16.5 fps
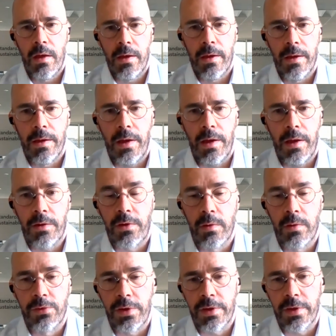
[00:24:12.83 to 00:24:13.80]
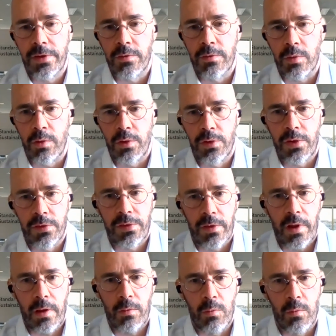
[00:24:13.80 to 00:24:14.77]
Article 6 introduces
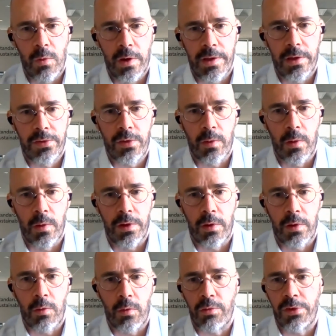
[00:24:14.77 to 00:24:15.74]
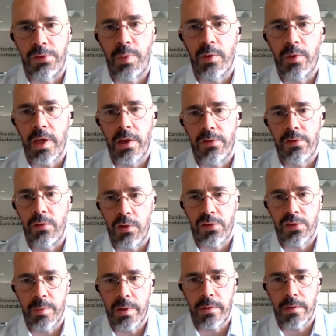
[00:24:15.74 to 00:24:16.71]
what is called the corresponding
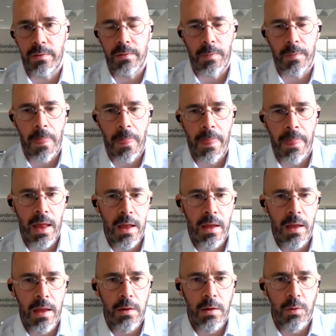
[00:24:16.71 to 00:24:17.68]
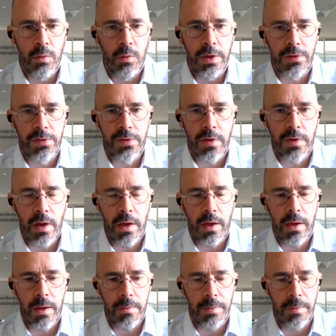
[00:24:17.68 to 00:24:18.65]
adjustment, no? Which
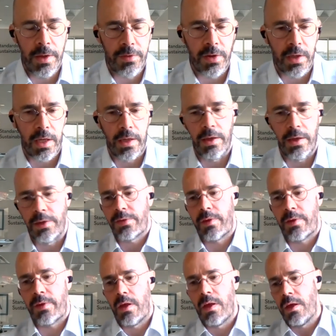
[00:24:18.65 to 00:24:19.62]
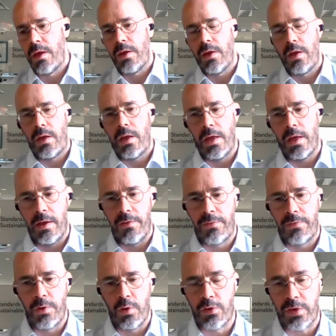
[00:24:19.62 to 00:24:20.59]
basically is,
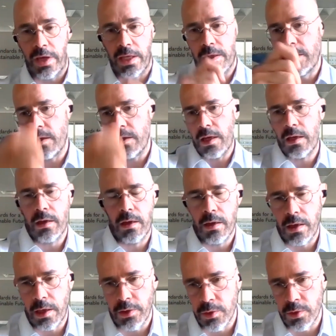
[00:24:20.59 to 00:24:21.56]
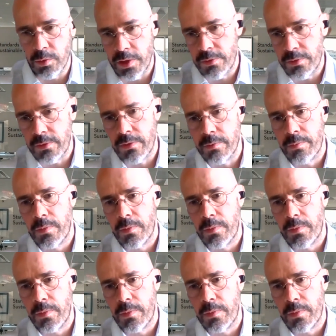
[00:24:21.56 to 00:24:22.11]
if you sell a unit,